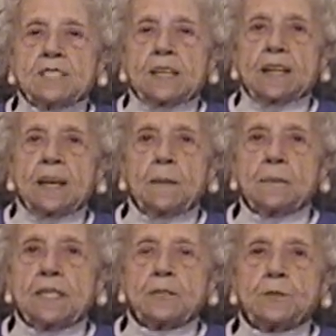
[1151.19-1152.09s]
that
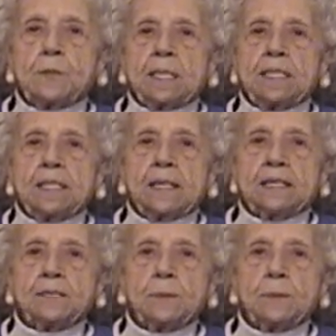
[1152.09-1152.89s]
came in the 29,